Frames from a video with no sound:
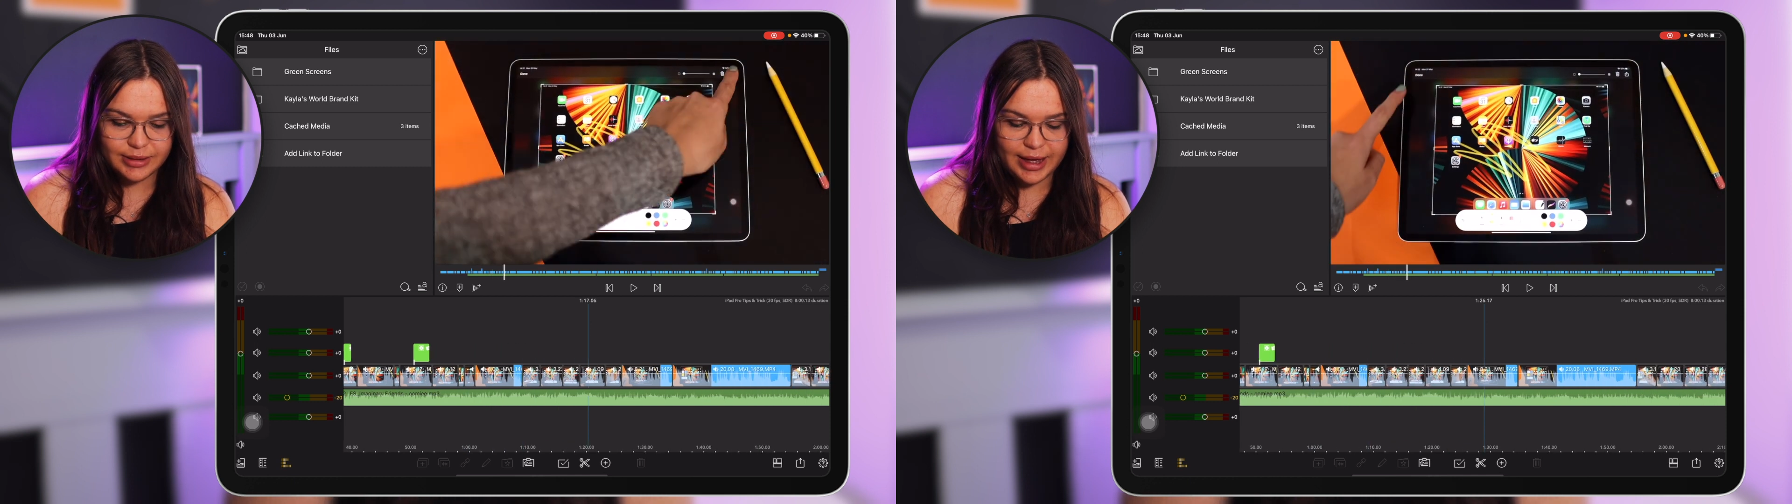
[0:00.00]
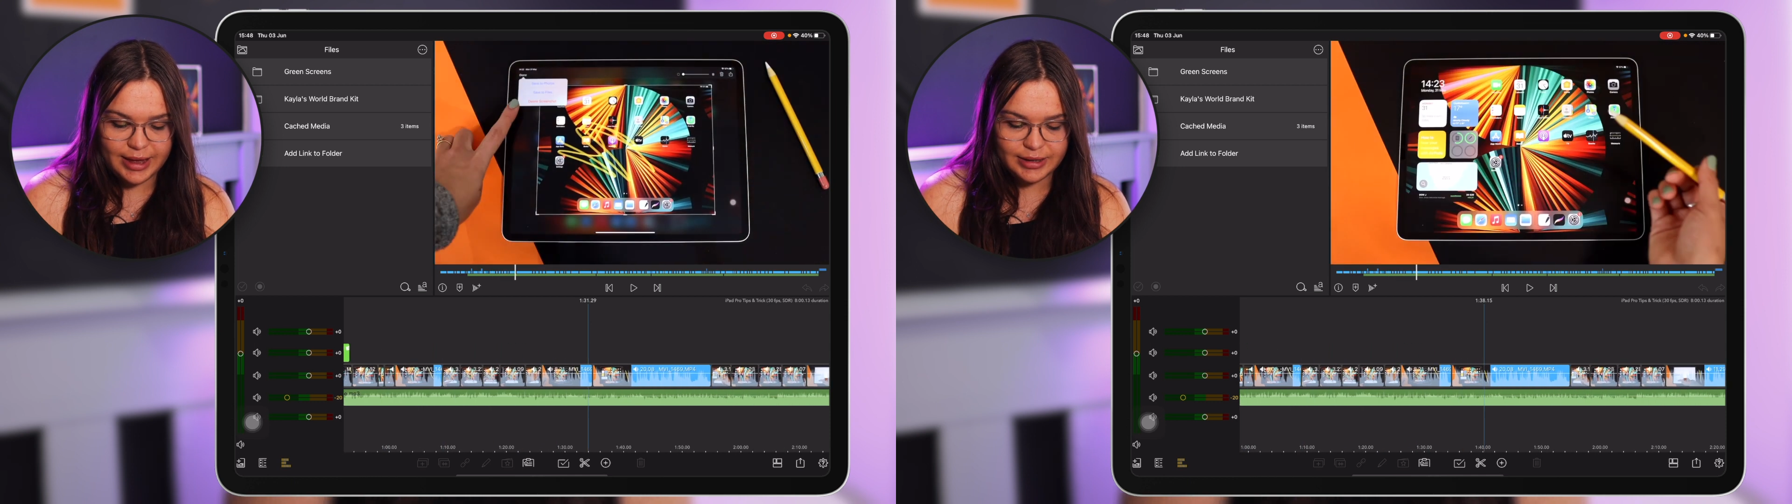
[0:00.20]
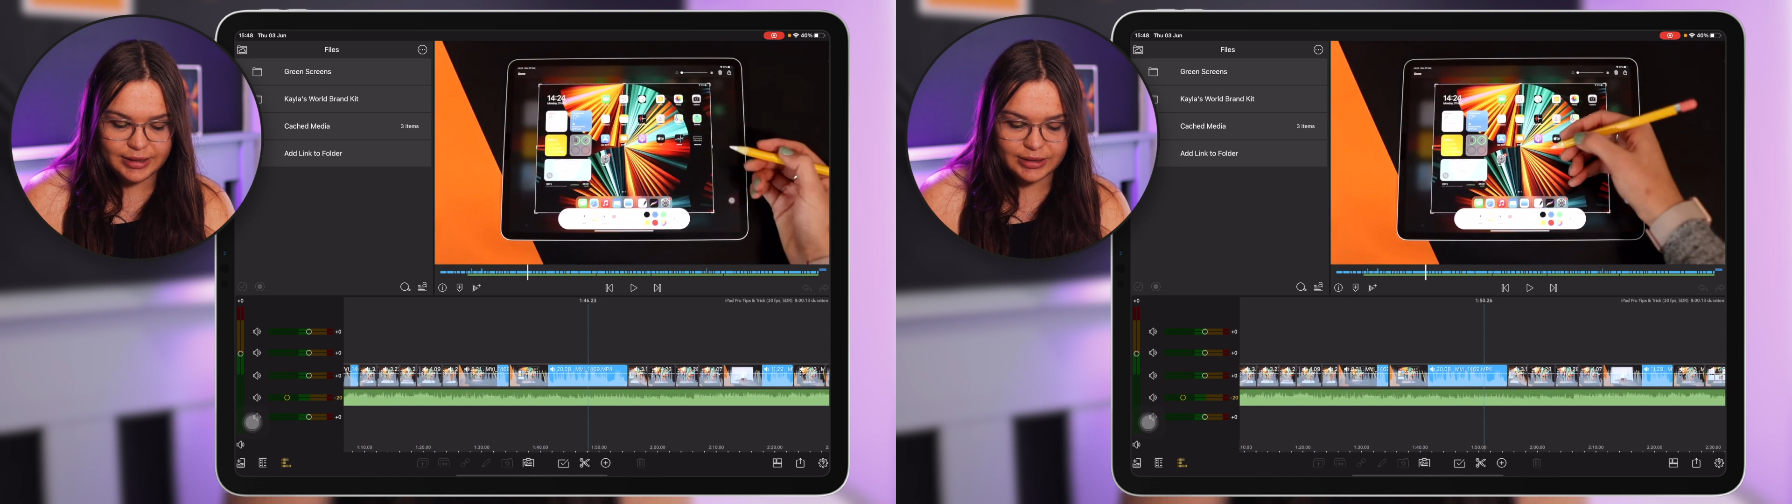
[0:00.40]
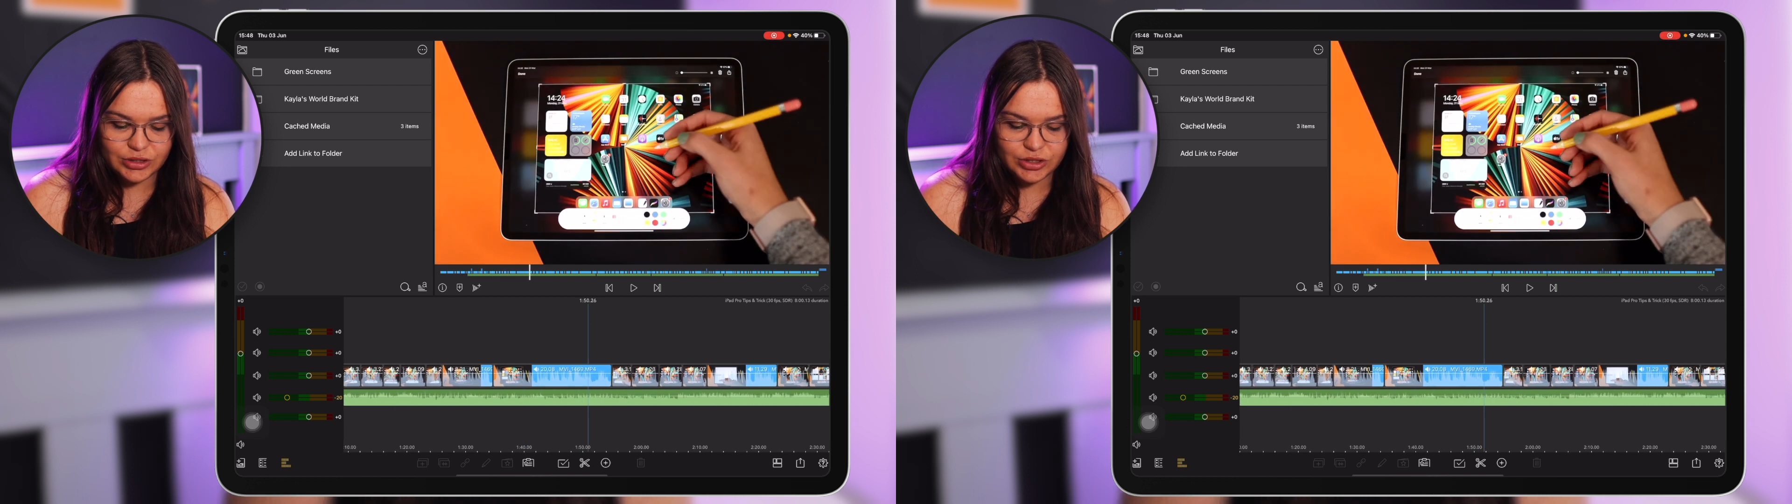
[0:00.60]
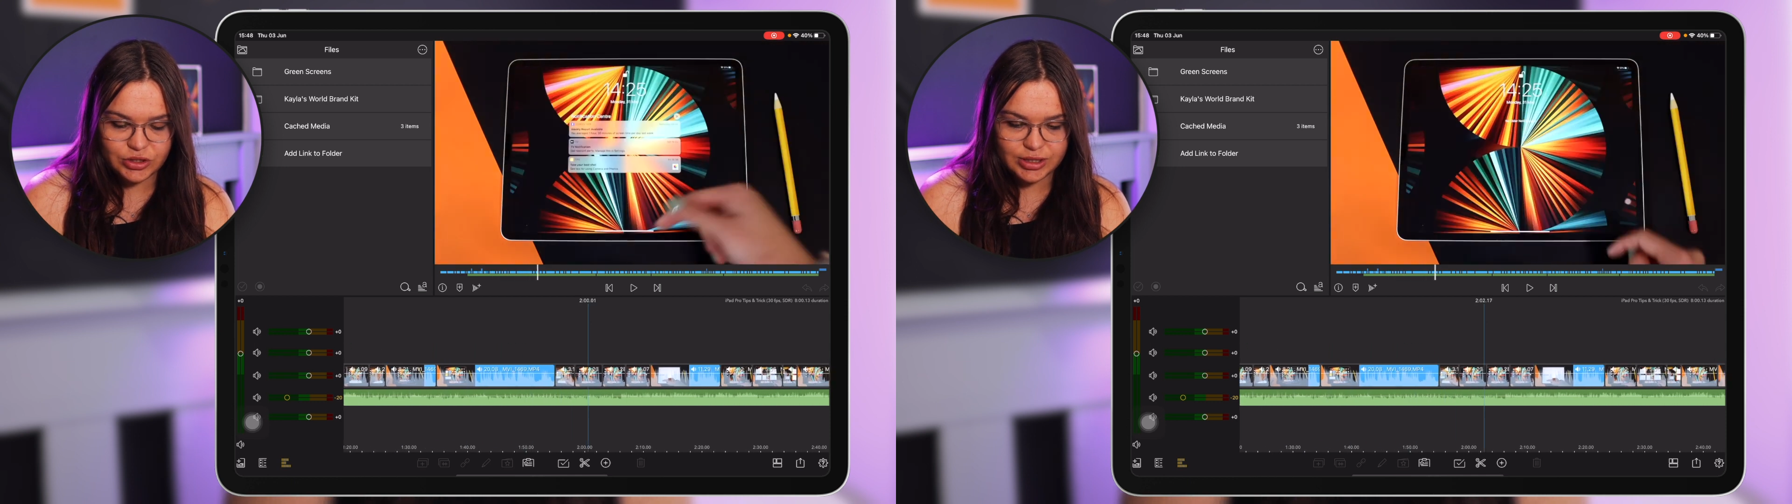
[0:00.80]
And uh,
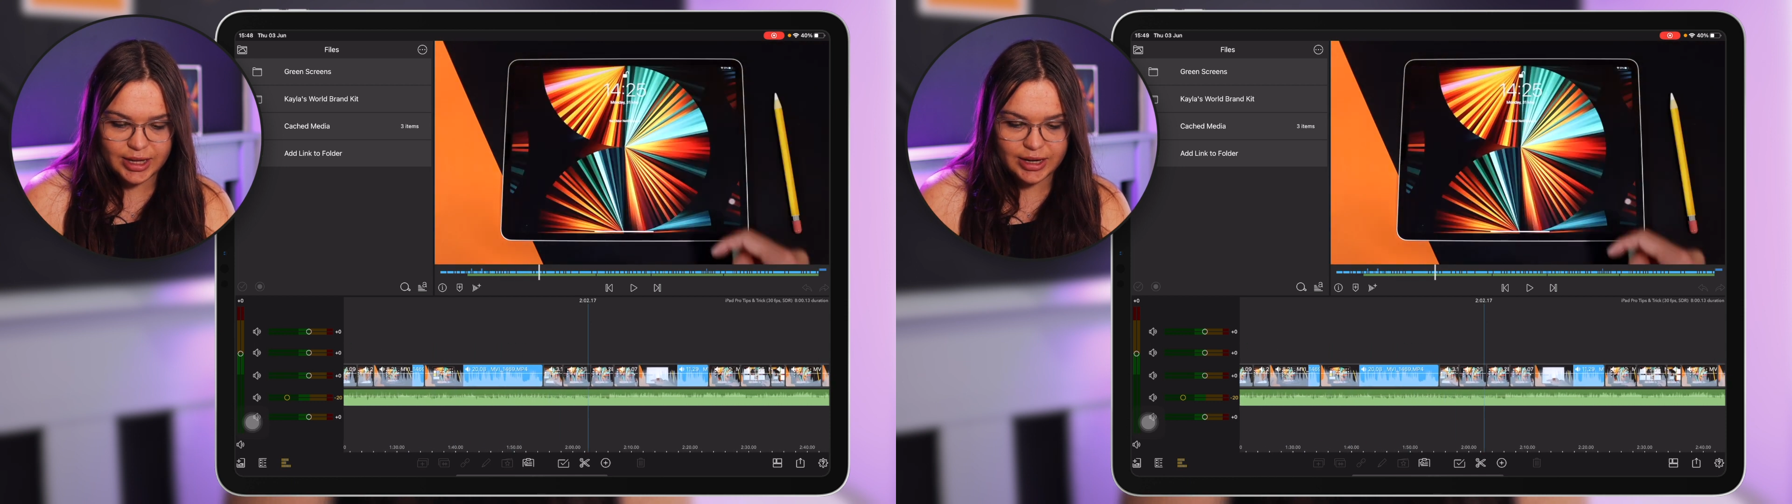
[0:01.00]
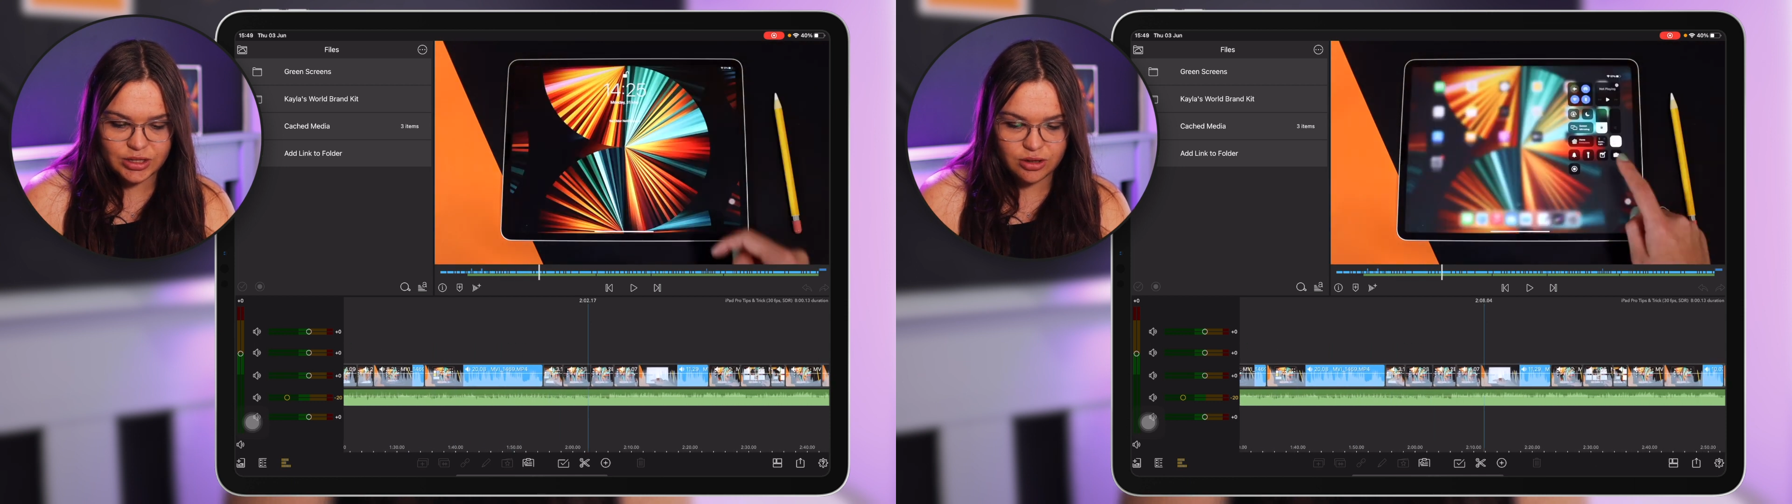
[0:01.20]
she just edits